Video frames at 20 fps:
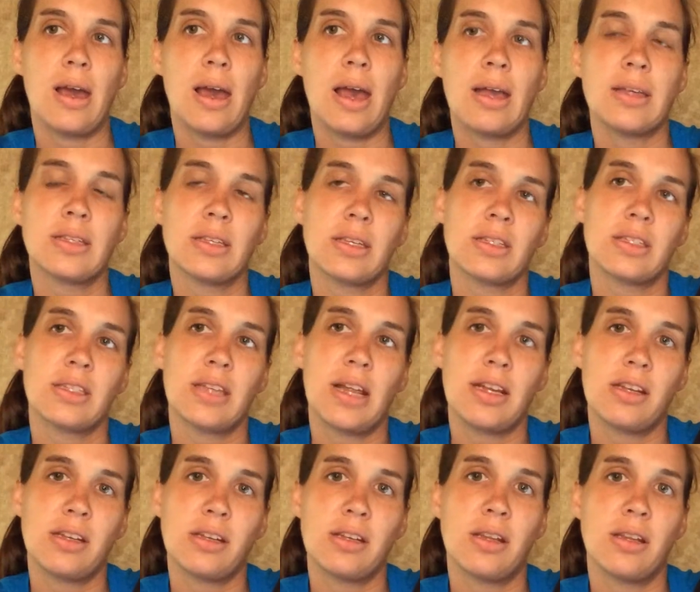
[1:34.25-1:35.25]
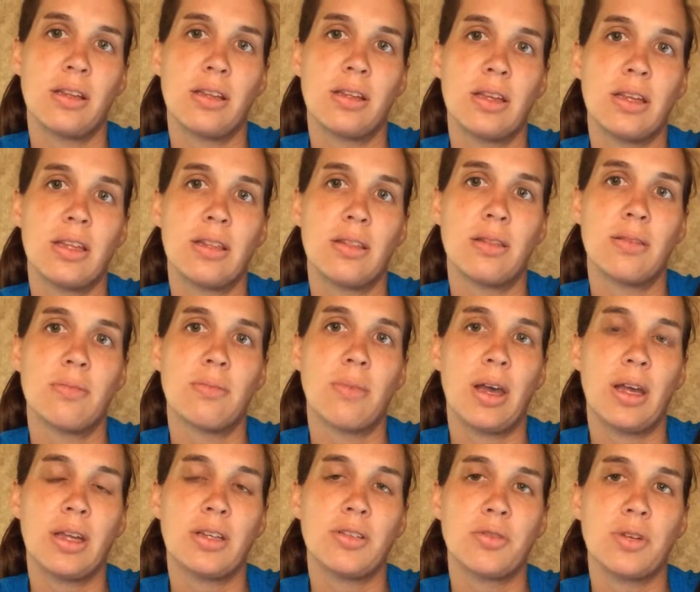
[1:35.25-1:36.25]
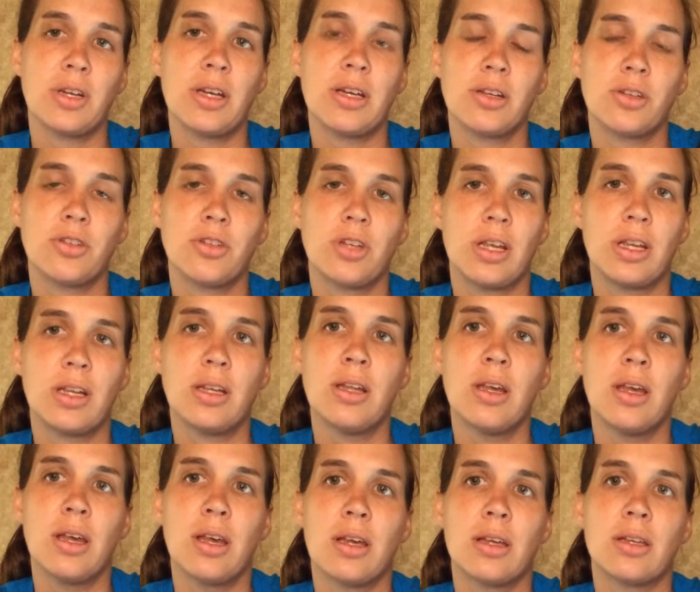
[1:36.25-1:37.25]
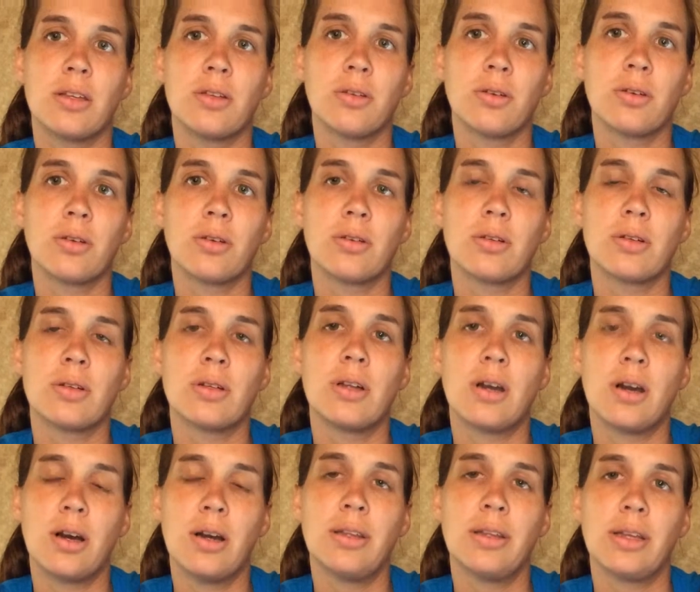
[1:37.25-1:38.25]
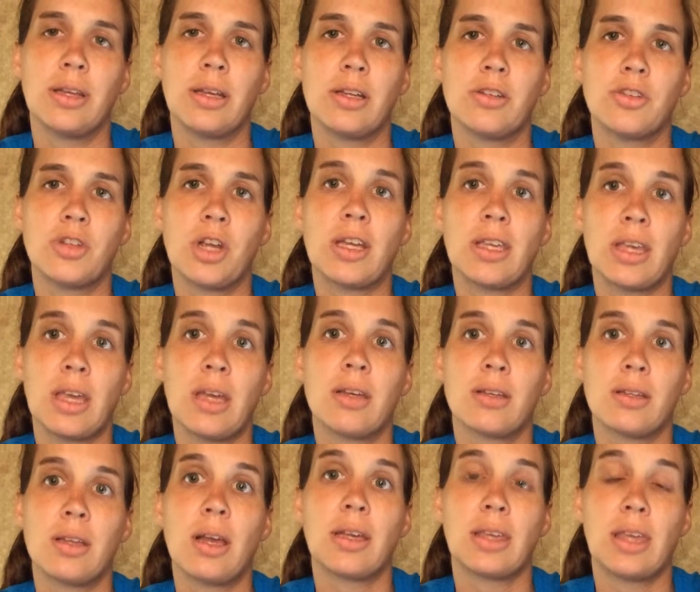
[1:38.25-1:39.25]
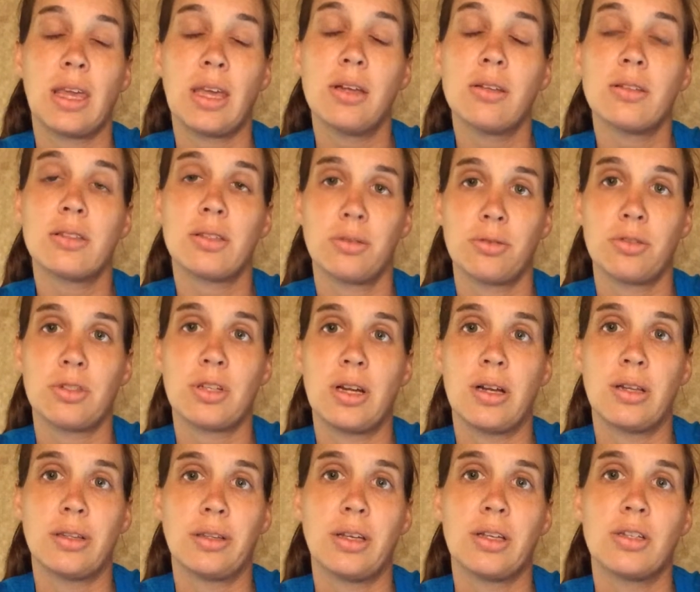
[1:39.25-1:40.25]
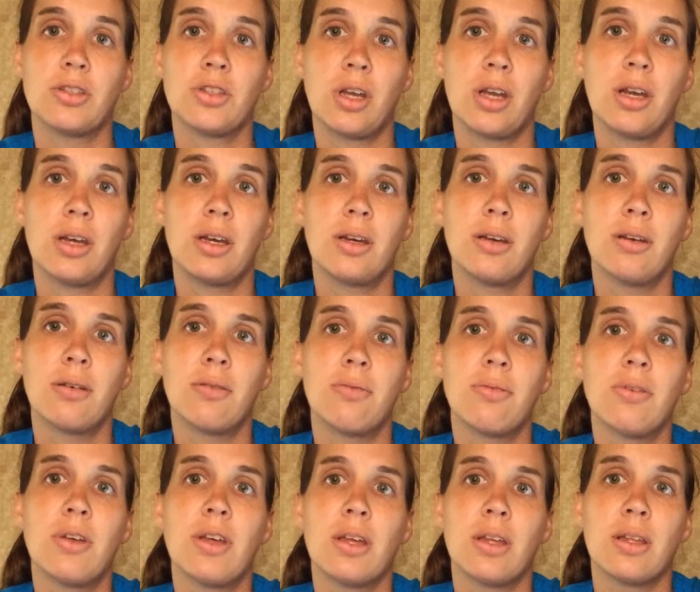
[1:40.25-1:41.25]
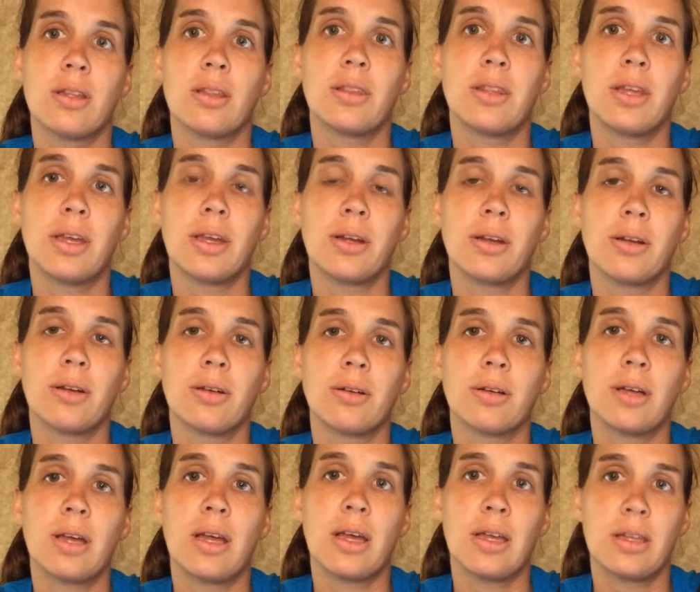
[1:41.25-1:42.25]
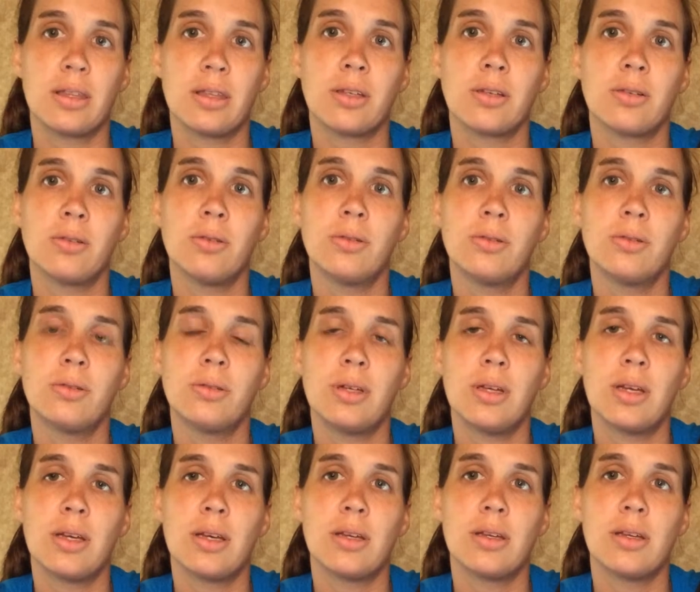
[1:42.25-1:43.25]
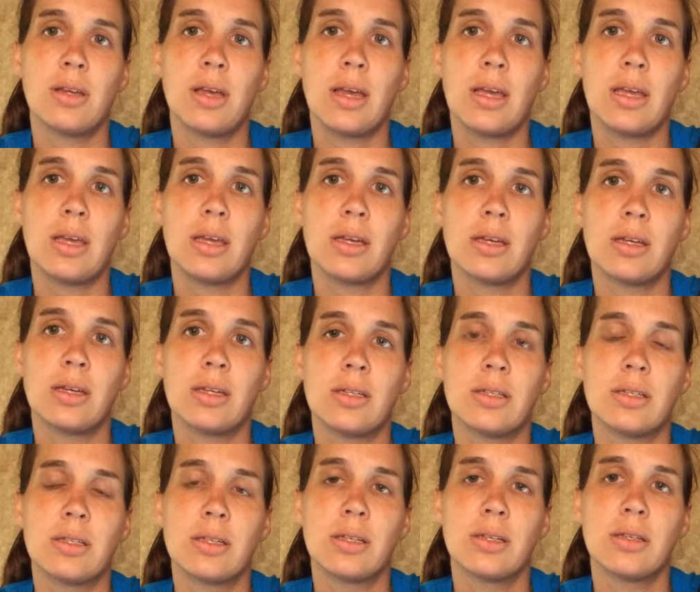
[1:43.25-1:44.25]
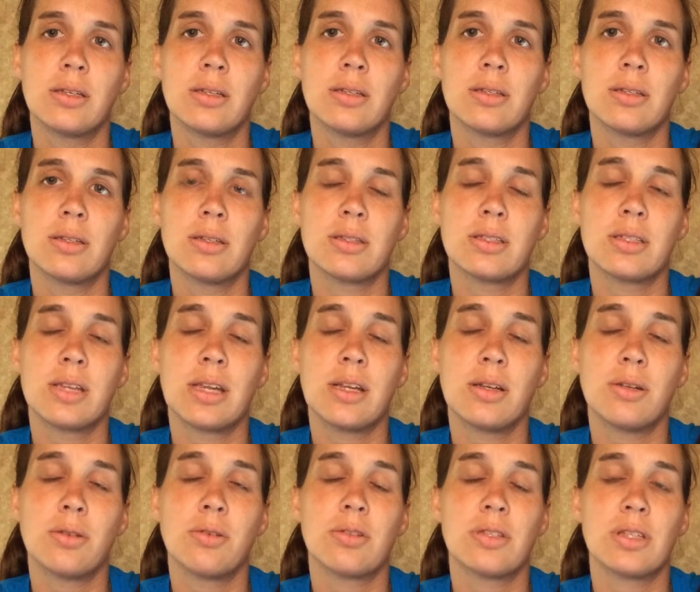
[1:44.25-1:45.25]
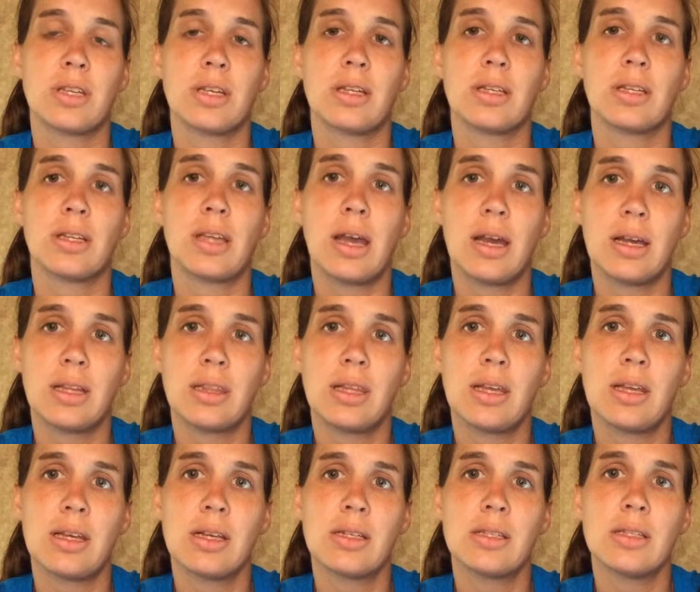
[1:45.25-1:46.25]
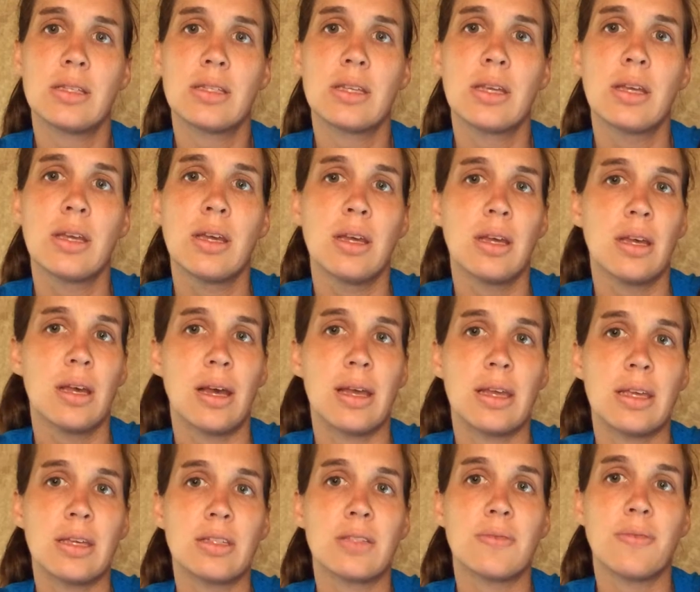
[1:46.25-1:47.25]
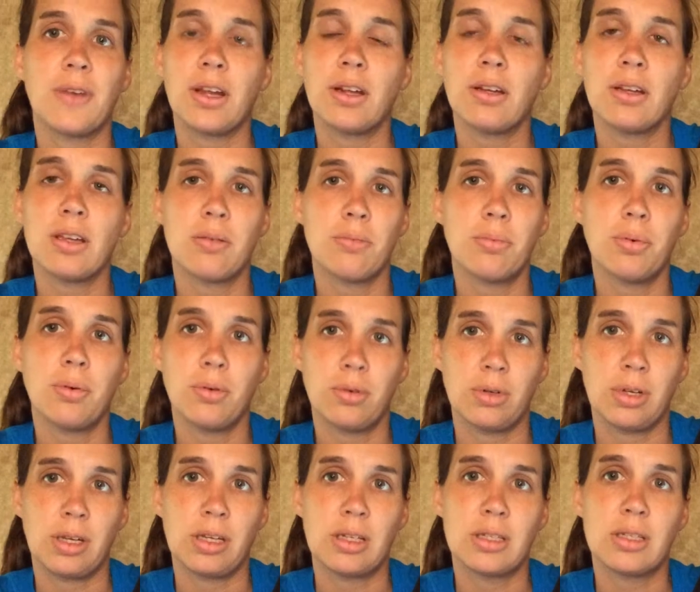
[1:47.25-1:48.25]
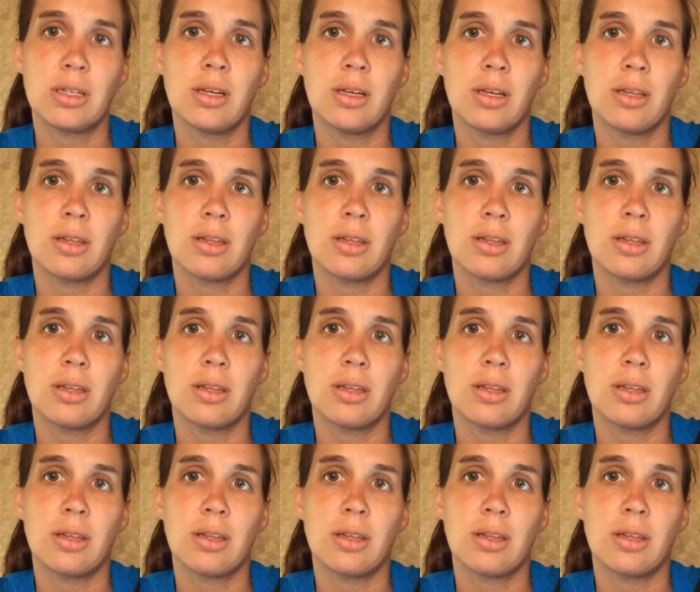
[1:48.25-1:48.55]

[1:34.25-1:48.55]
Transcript: As I stated in my introduction, your knowledge, a counselor's knowledge of their ethical and standards and guidelines is very important.